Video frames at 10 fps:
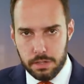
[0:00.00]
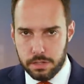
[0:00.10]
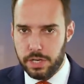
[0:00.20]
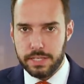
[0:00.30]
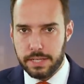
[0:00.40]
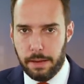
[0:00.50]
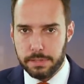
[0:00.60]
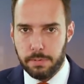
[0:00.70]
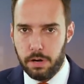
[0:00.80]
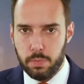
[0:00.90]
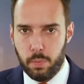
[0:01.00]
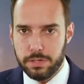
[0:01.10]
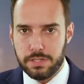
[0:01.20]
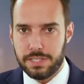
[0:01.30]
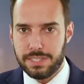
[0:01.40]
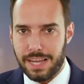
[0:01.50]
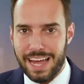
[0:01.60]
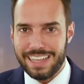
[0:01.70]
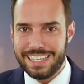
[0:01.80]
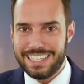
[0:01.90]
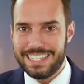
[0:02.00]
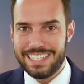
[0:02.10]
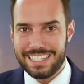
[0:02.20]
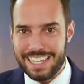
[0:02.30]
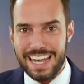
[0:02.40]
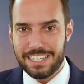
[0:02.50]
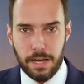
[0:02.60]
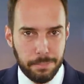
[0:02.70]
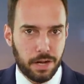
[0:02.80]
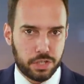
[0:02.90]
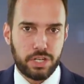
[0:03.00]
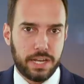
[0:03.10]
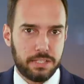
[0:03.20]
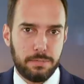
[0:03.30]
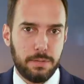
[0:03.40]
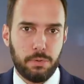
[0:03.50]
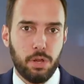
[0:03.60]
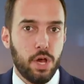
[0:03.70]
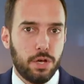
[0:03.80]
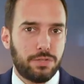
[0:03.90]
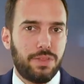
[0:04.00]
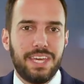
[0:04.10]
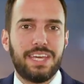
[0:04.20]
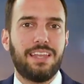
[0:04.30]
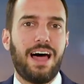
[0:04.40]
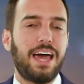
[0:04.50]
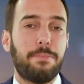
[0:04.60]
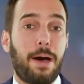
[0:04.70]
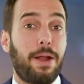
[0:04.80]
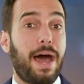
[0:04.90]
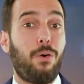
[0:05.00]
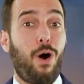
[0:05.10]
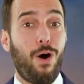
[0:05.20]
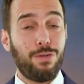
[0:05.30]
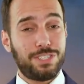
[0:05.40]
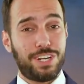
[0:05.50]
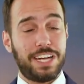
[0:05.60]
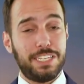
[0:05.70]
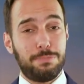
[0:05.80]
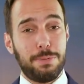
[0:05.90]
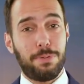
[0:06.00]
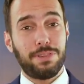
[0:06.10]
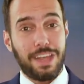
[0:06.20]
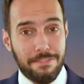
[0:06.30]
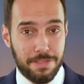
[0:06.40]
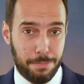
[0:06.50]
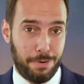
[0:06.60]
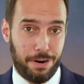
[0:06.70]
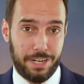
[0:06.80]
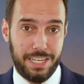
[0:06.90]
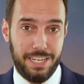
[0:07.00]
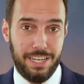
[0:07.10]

The Chinese Communist Party wants to silence dissent among Chinese people so they can lie about how all Chinese people love the party.